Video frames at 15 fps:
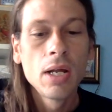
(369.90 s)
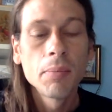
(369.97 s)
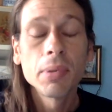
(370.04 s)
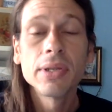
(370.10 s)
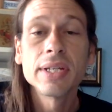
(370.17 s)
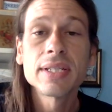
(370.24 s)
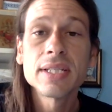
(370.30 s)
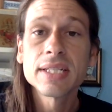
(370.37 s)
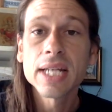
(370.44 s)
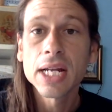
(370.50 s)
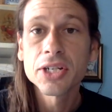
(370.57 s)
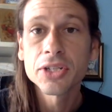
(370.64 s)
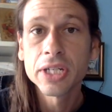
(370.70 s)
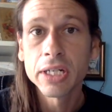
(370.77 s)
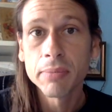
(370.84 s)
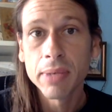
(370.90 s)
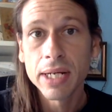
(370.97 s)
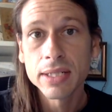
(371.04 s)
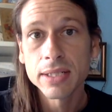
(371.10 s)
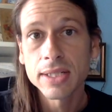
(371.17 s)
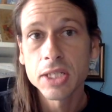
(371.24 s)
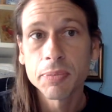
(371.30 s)
but this is actually an
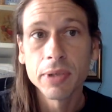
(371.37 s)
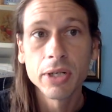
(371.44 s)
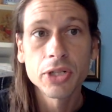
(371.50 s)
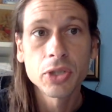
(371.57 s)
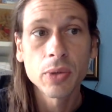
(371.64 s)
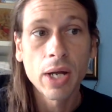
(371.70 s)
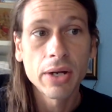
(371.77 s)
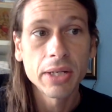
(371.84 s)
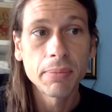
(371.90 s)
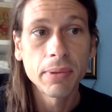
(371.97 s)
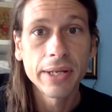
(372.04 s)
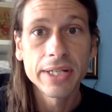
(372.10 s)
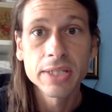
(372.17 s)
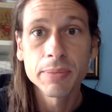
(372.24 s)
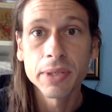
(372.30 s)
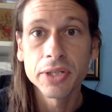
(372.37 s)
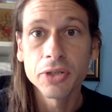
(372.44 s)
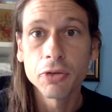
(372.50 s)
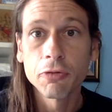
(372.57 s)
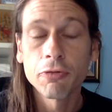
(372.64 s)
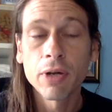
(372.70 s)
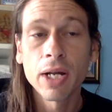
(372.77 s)
amazing spirituality placement.
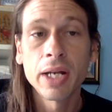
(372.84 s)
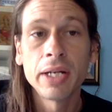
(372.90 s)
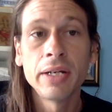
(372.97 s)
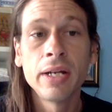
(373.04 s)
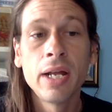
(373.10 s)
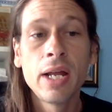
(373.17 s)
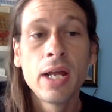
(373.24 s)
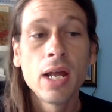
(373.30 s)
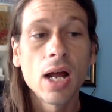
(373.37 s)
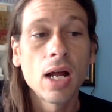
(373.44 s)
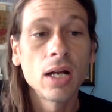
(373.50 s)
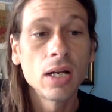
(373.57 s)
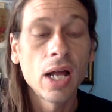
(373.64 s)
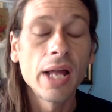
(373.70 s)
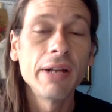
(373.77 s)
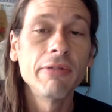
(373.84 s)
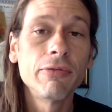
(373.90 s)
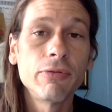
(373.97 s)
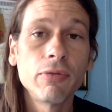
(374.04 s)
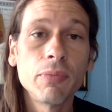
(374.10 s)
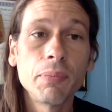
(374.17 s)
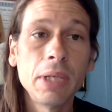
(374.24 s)
You'll find a lot
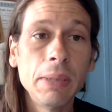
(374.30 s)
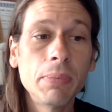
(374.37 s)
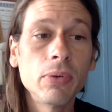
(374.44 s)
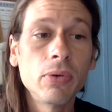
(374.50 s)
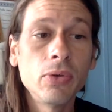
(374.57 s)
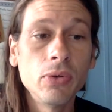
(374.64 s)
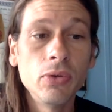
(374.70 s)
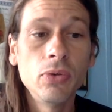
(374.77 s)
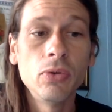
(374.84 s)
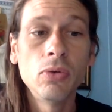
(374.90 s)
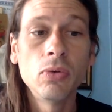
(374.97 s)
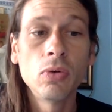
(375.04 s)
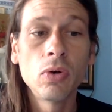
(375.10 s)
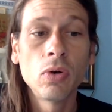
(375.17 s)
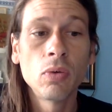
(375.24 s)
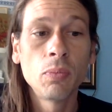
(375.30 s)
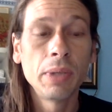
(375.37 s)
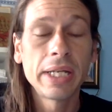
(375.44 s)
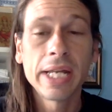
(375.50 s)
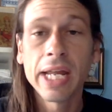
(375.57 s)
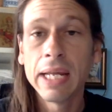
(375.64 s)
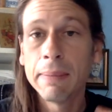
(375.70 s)
of people who
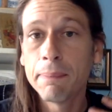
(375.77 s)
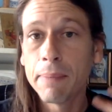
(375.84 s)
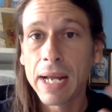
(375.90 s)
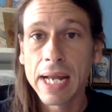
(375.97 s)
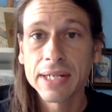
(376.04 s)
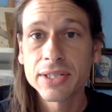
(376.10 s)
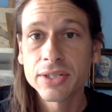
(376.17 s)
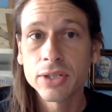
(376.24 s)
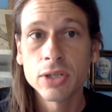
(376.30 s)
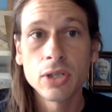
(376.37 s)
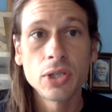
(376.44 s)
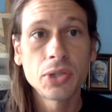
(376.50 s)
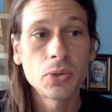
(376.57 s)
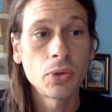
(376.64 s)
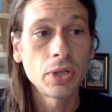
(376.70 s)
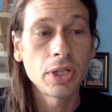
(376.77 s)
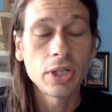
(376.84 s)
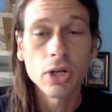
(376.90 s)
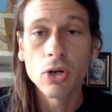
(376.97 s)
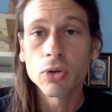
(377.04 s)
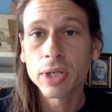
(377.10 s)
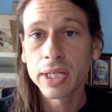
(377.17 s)
became masters or
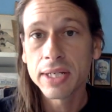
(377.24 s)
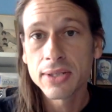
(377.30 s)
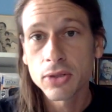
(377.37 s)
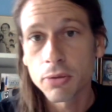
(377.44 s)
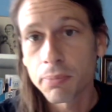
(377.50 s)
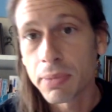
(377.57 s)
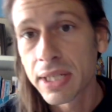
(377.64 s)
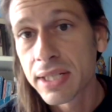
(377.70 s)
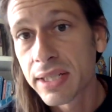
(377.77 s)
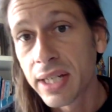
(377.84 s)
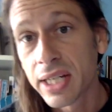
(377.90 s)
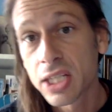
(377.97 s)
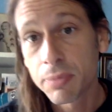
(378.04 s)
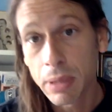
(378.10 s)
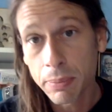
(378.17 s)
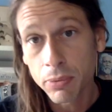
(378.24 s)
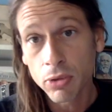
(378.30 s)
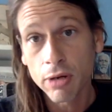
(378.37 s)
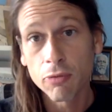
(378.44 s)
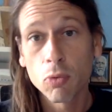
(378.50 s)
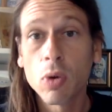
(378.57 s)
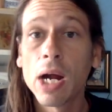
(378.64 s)
yogis or mystics, people who
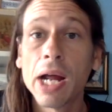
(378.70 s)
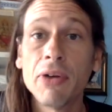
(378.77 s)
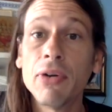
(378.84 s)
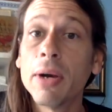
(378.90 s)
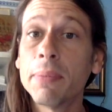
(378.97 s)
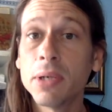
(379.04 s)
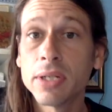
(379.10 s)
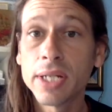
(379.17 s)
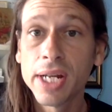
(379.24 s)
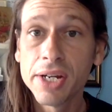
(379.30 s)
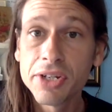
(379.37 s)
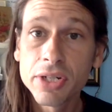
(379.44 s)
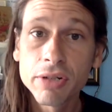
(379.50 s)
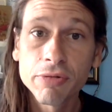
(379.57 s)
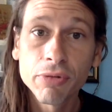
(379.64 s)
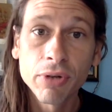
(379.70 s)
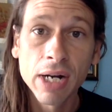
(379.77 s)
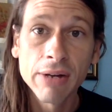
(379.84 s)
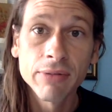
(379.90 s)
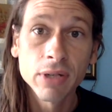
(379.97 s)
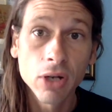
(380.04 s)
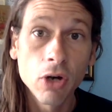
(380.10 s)
have wide reputation for
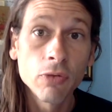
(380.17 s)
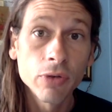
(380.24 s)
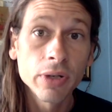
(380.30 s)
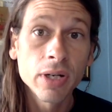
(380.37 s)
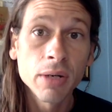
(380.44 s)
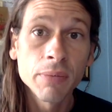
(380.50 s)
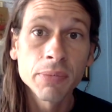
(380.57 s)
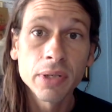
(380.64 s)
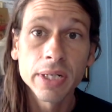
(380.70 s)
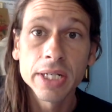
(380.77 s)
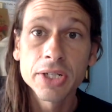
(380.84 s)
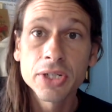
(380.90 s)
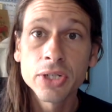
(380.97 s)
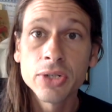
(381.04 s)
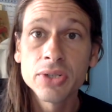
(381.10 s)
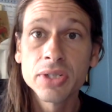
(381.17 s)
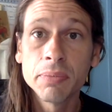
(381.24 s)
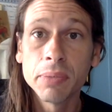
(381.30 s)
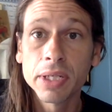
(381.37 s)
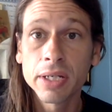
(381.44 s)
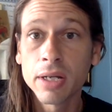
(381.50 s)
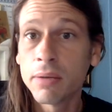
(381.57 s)
having overcome their issues and
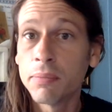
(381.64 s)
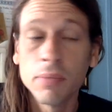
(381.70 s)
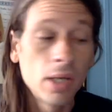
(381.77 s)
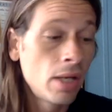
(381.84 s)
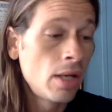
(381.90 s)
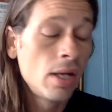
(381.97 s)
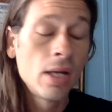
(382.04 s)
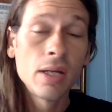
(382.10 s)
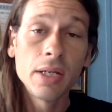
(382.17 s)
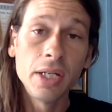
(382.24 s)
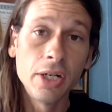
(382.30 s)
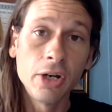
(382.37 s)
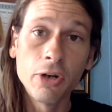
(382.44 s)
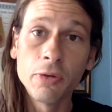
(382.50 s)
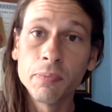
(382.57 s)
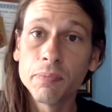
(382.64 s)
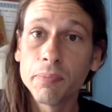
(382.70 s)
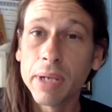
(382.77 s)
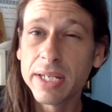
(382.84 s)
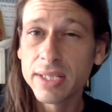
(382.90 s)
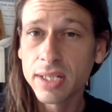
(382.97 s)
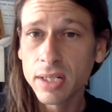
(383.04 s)
become, you know,
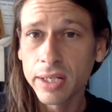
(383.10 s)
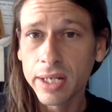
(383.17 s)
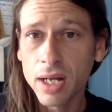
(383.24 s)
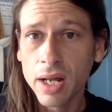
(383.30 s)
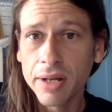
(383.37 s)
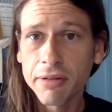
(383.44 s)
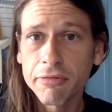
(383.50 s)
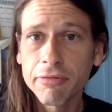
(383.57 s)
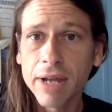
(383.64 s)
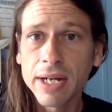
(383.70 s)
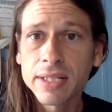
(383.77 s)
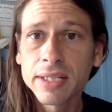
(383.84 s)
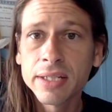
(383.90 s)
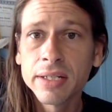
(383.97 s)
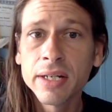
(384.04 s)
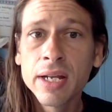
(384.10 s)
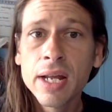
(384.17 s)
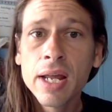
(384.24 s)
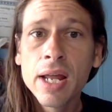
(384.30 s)
basically unaffected